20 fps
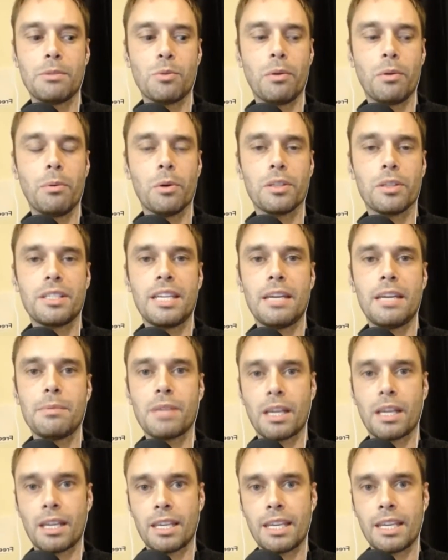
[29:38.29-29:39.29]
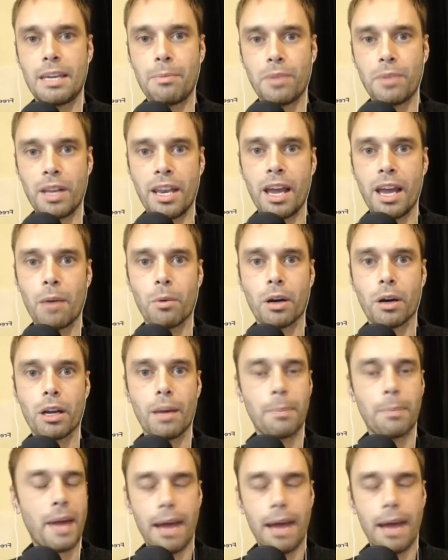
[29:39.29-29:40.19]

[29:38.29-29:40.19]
We want teams that can keep the network up.